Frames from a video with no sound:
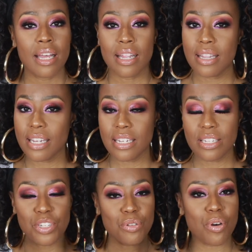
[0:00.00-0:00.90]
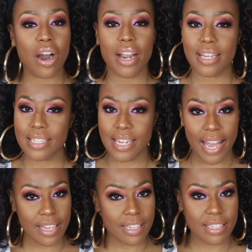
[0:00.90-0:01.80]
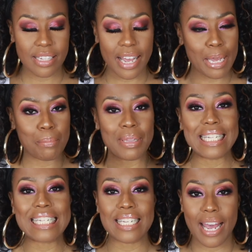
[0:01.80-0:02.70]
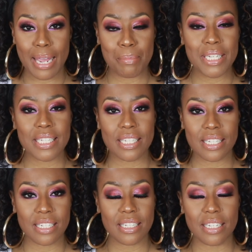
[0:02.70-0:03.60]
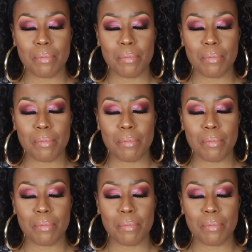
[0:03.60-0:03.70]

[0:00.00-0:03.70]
these two are exactly the same, the same consistency.